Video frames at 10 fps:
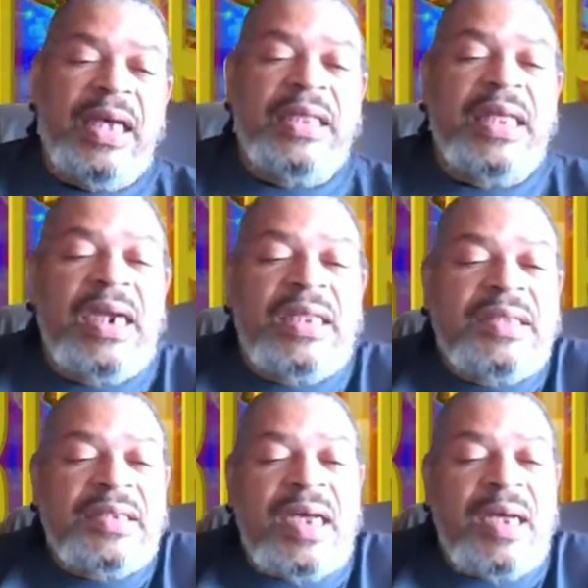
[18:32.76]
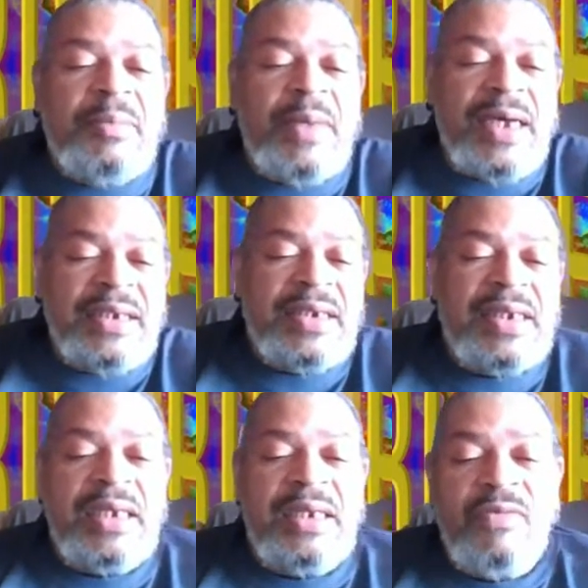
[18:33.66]
And then in Psalm
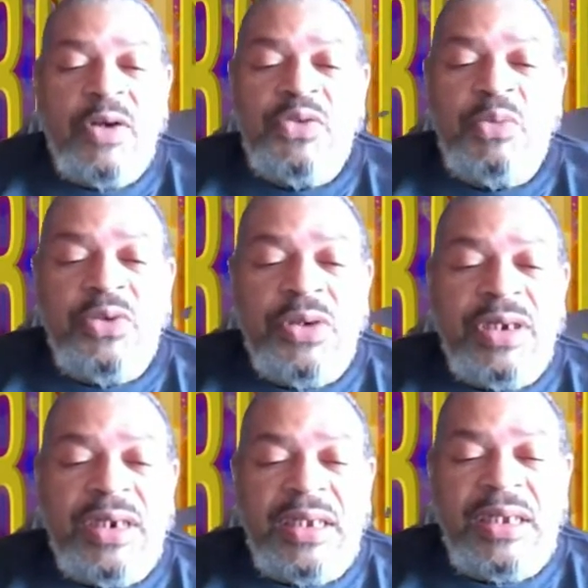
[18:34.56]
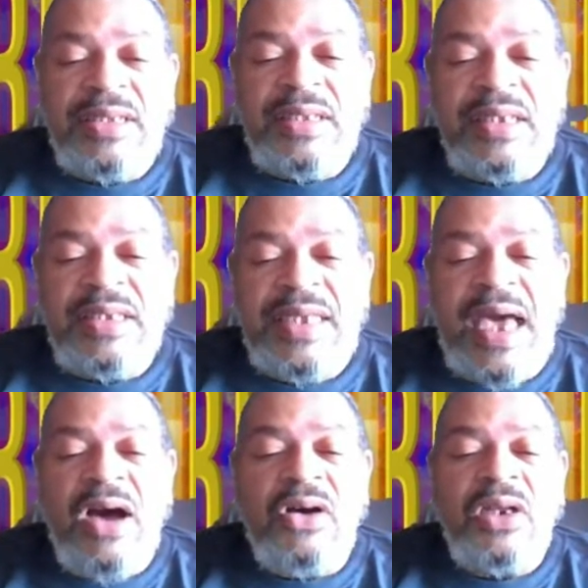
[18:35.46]
19, verse 1, he says,
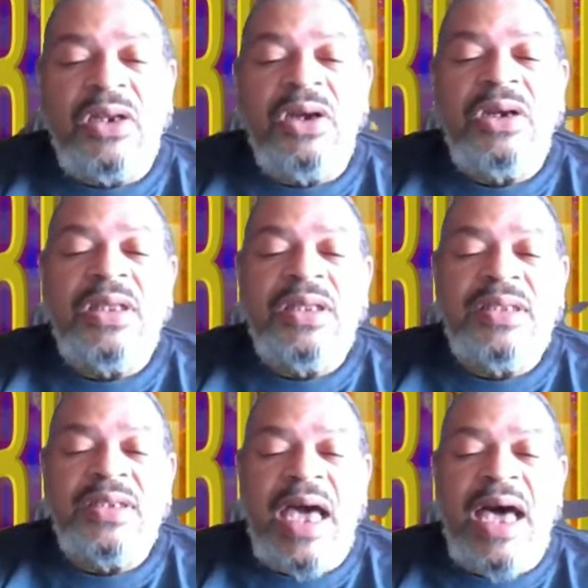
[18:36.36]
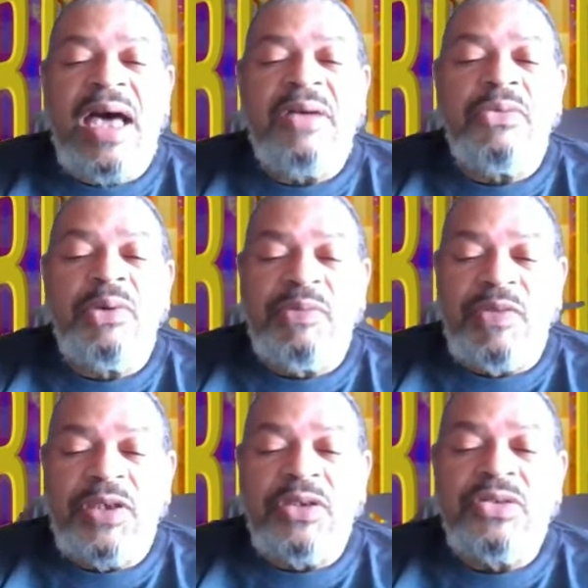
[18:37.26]
How clearly the sky
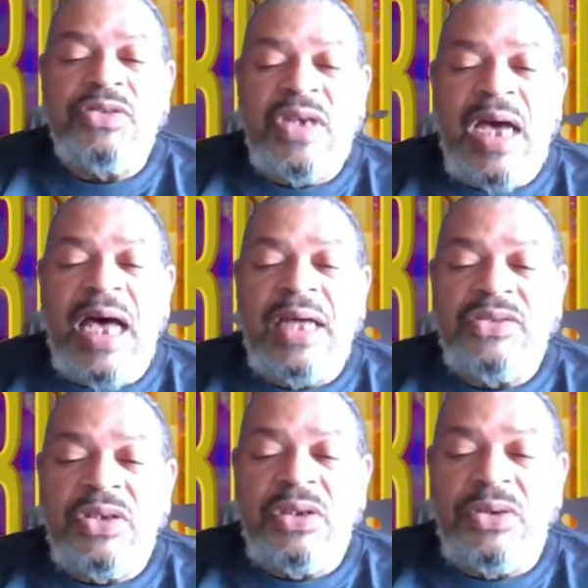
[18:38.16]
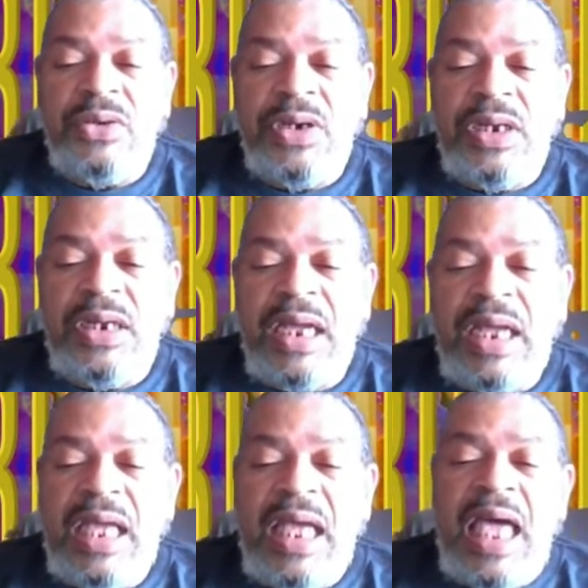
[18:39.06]
reveals God's glory.
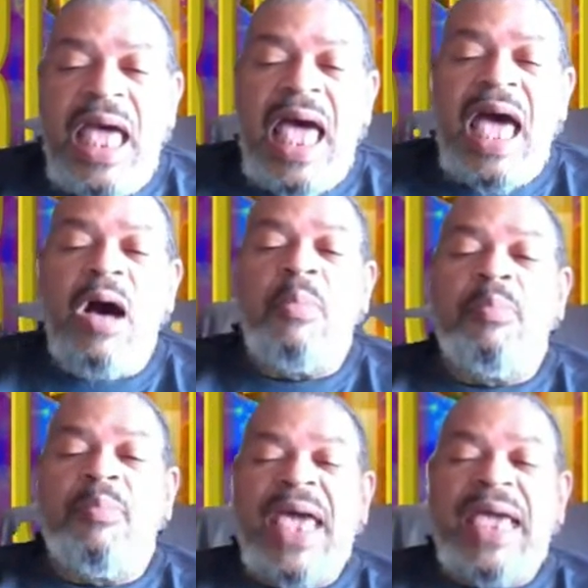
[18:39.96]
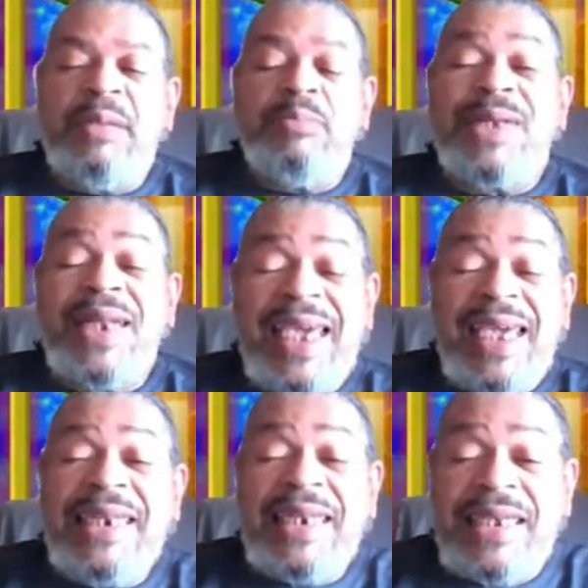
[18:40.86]
How paint
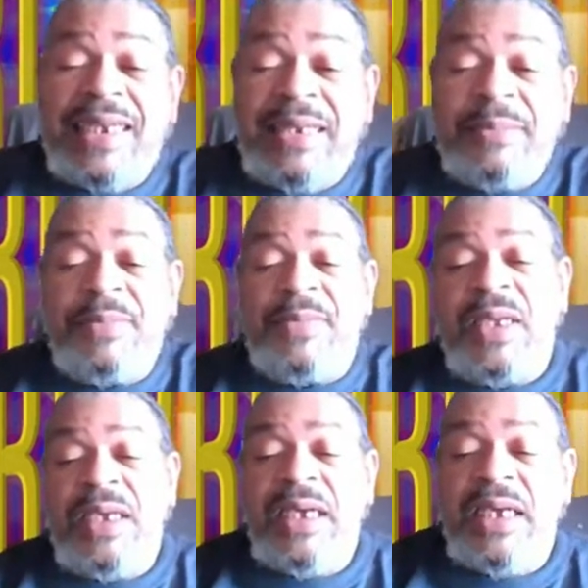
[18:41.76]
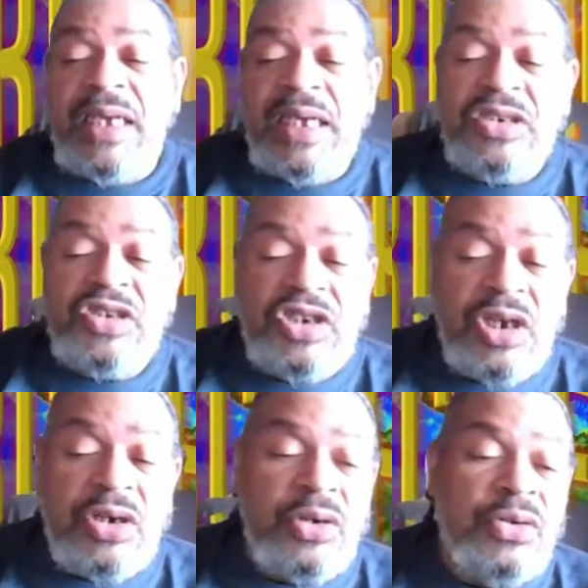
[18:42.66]
plainly it
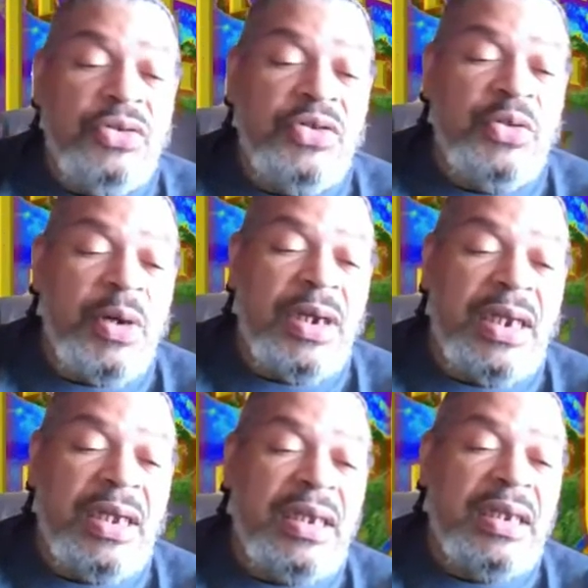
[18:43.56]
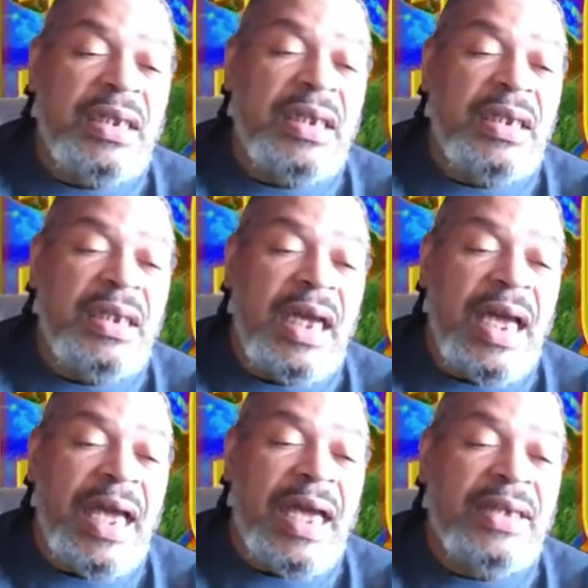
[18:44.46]
shows what he
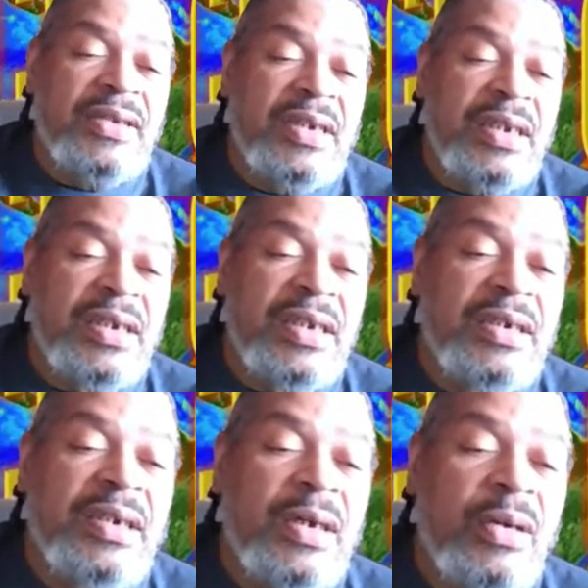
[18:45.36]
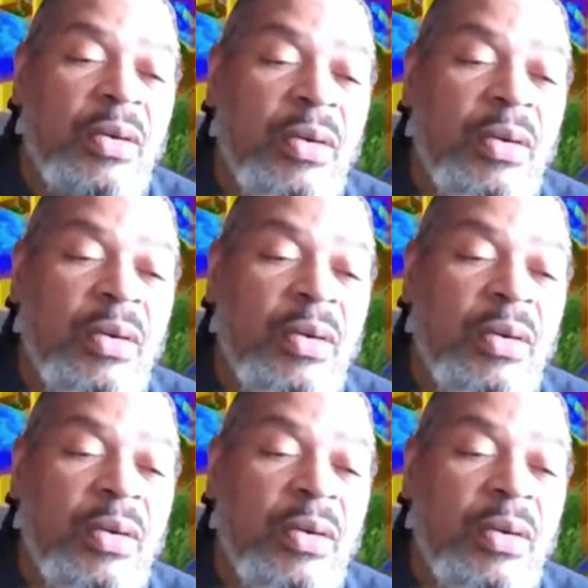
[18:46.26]
has done